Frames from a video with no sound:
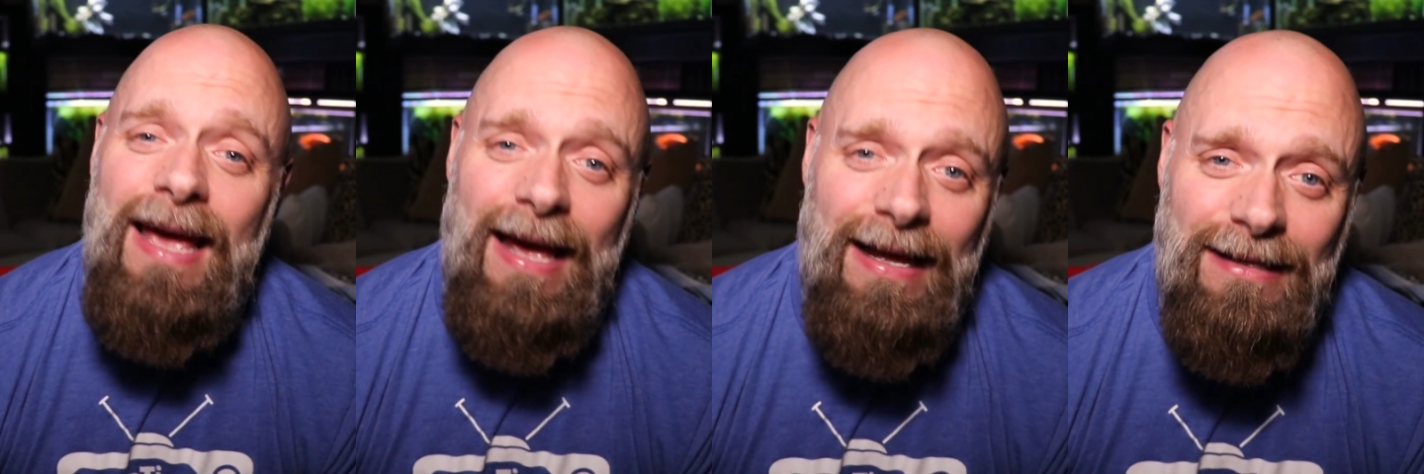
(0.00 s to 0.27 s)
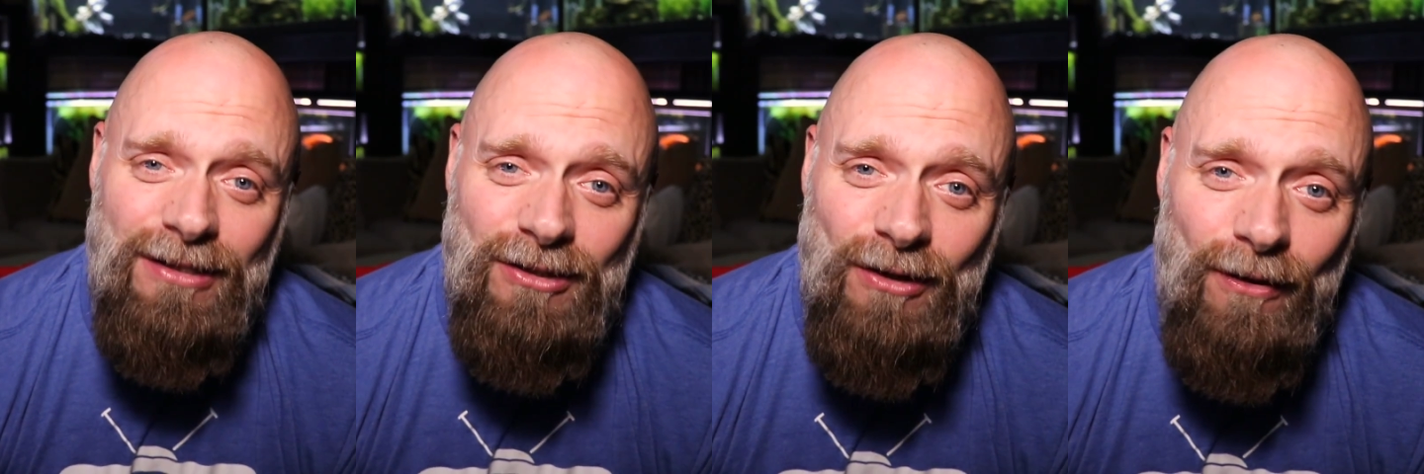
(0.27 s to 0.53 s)

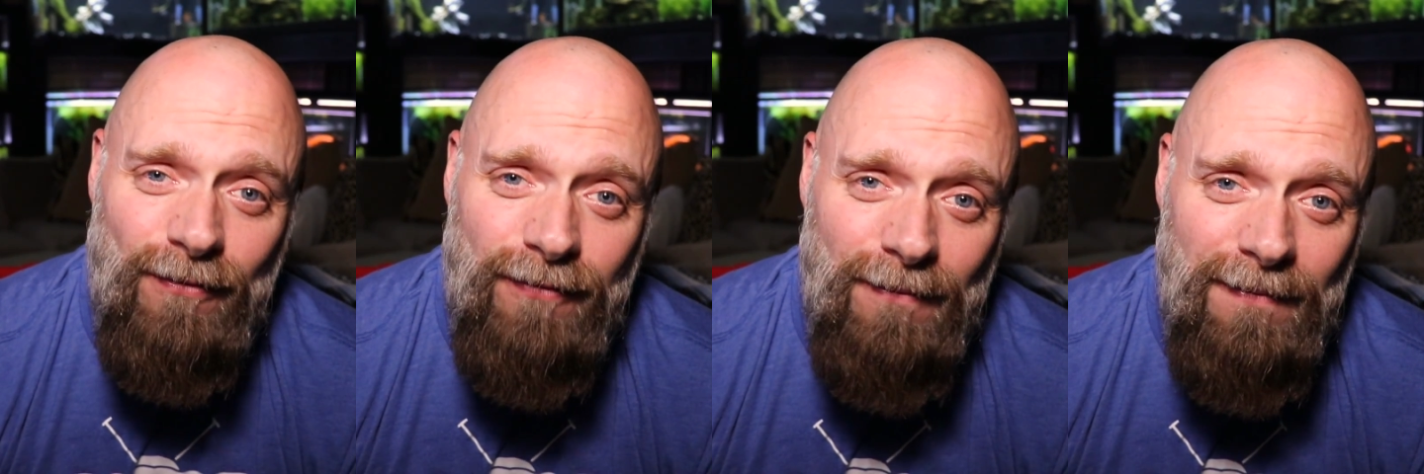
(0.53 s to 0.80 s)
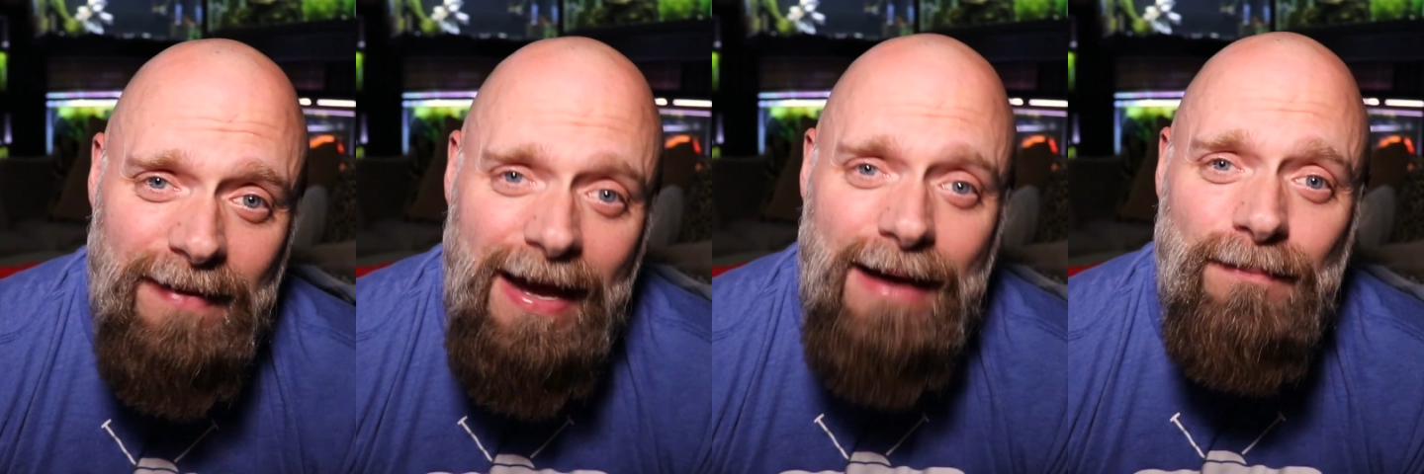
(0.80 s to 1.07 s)
And so
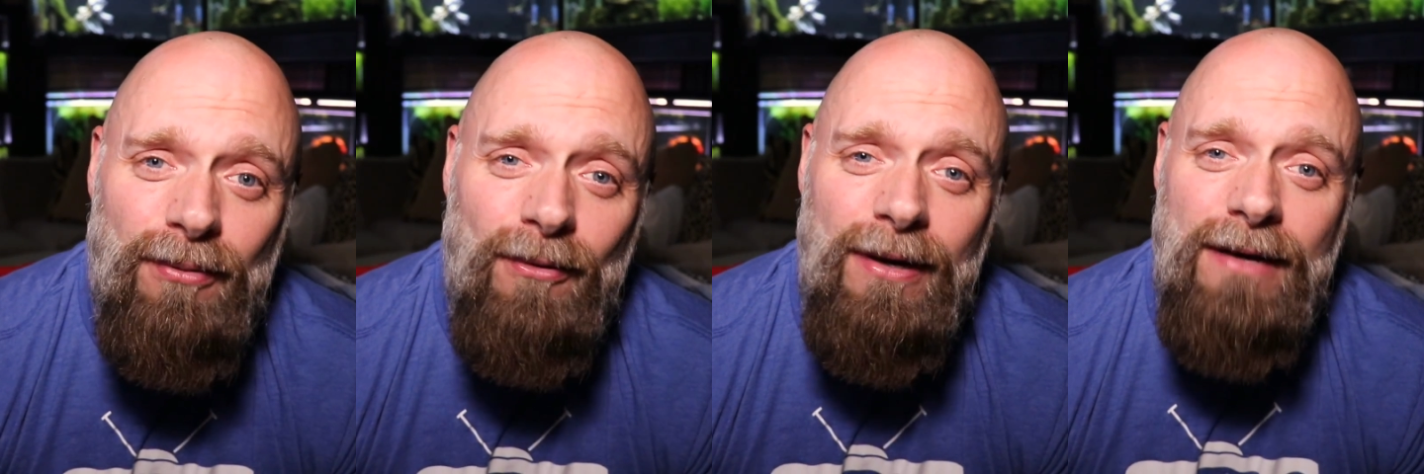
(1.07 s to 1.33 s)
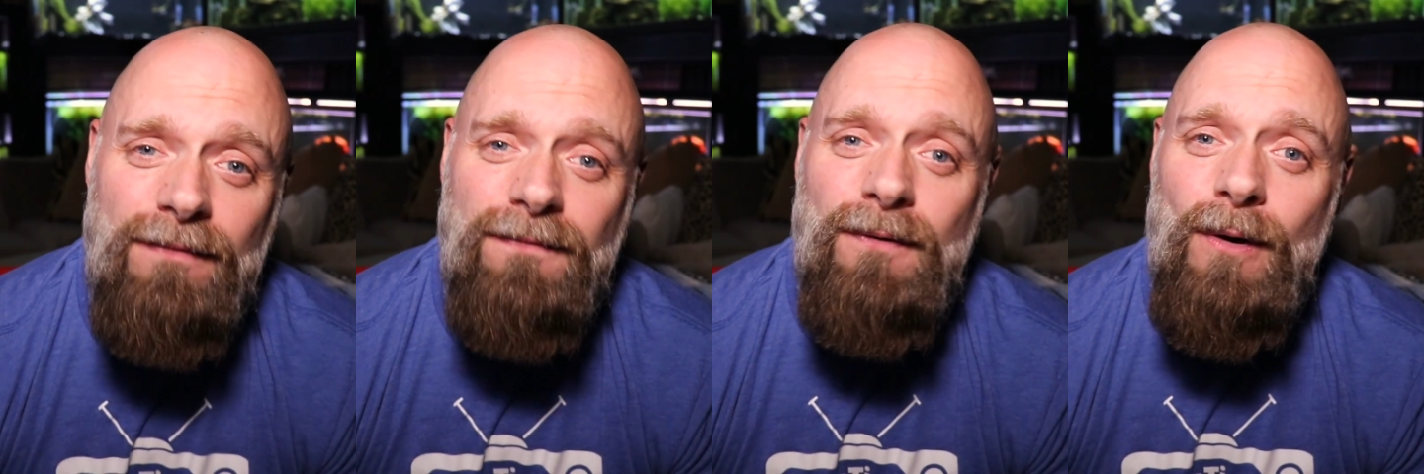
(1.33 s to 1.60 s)
from that
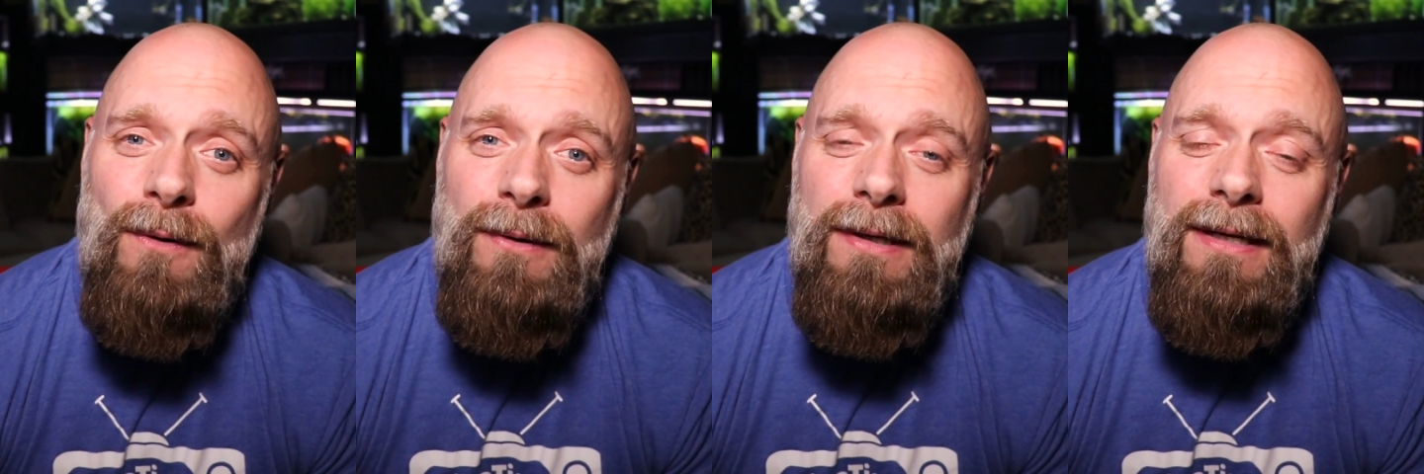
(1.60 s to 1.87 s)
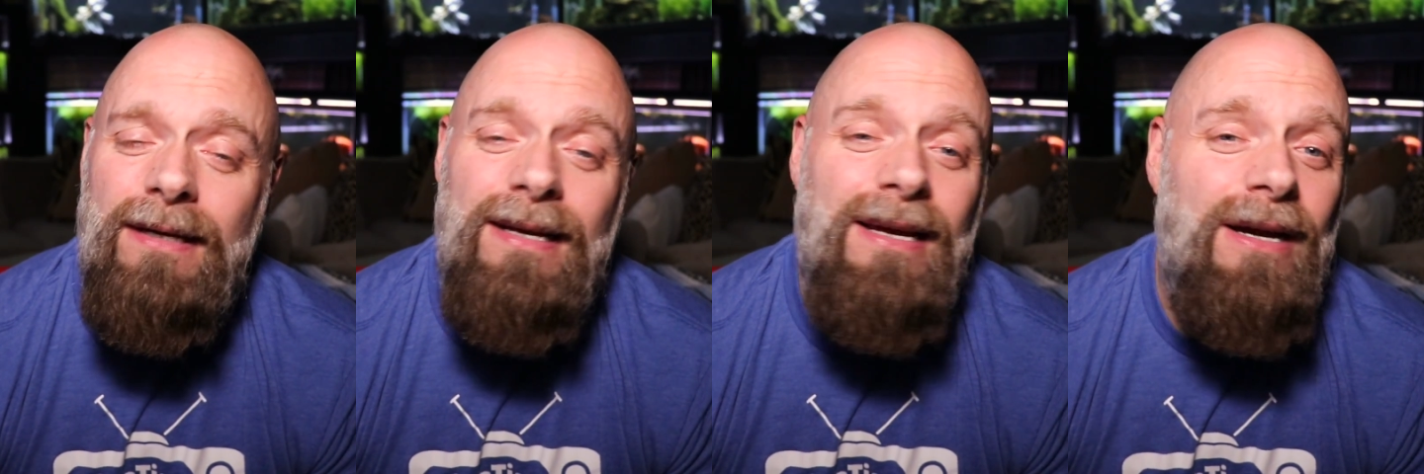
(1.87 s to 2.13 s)
point forward,